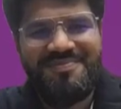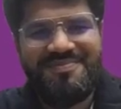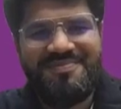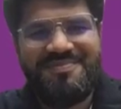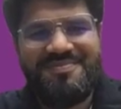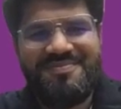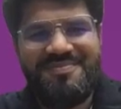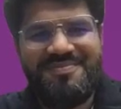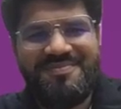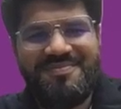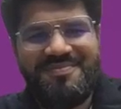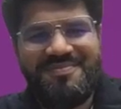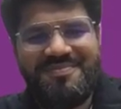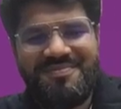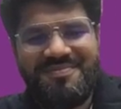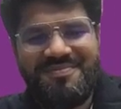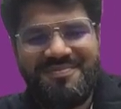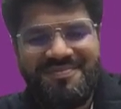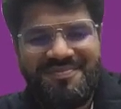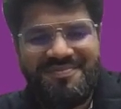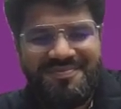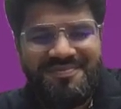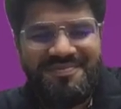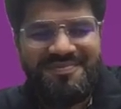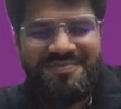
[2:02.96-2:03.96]

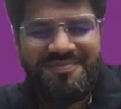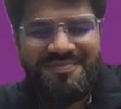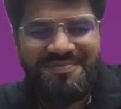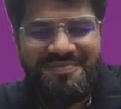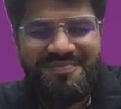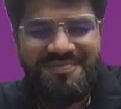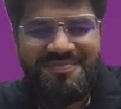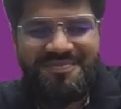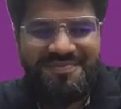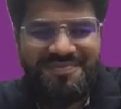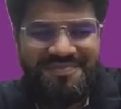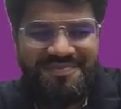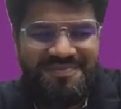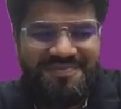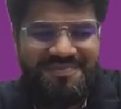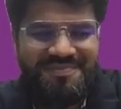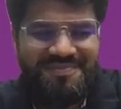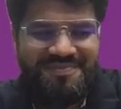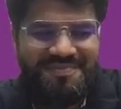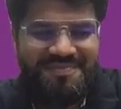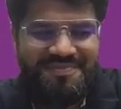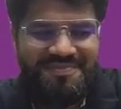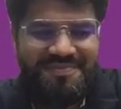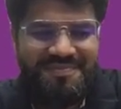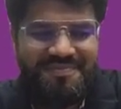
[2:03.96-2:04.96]

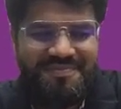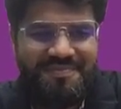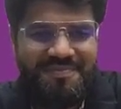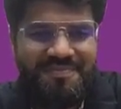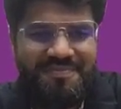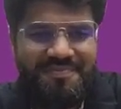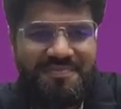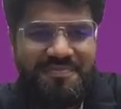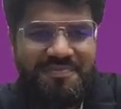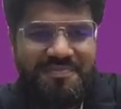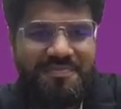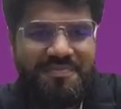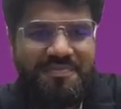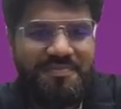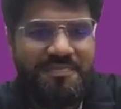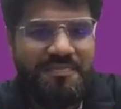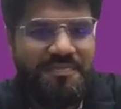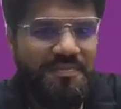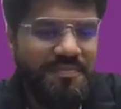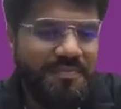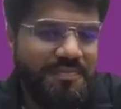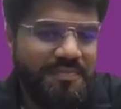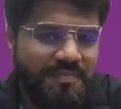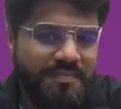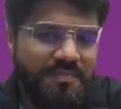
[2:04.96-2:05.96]

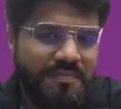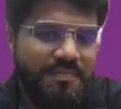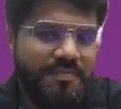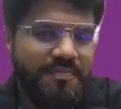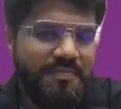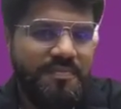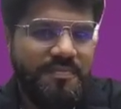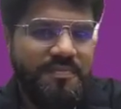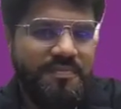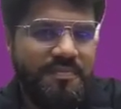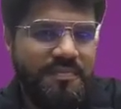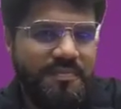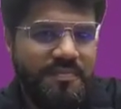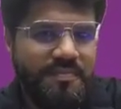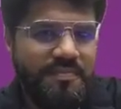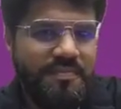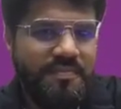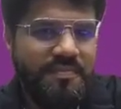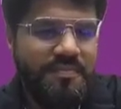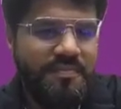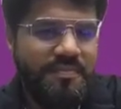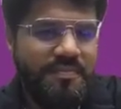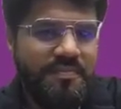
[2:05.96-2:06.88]
No words are spoken by the person on screen.